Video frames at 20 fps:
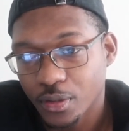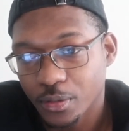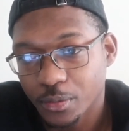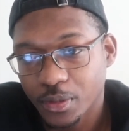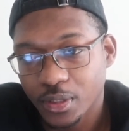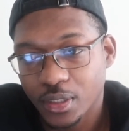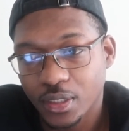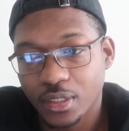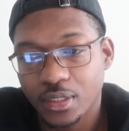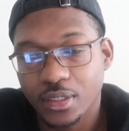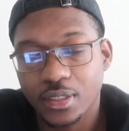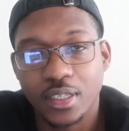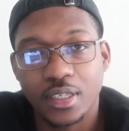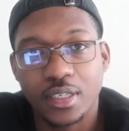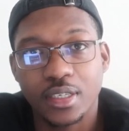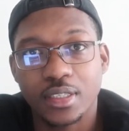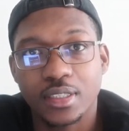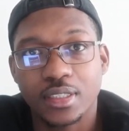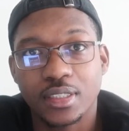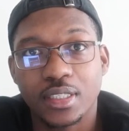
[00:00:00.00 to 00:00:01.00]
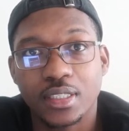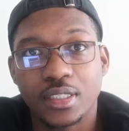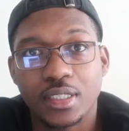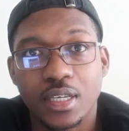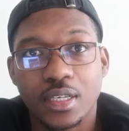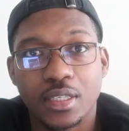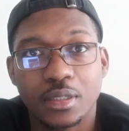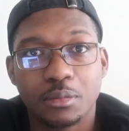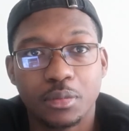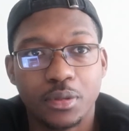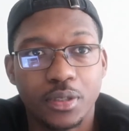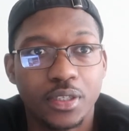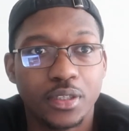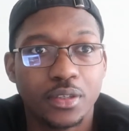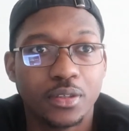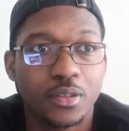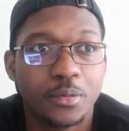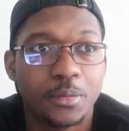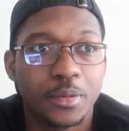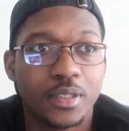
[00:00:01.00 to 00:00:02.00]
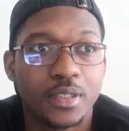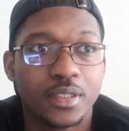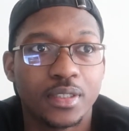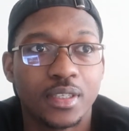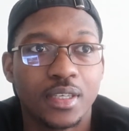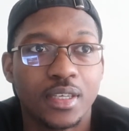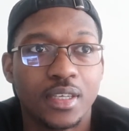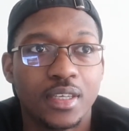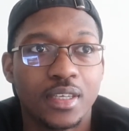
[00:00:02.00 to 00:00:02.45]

know what I'm saying? Six Nine is putting on, oh, man.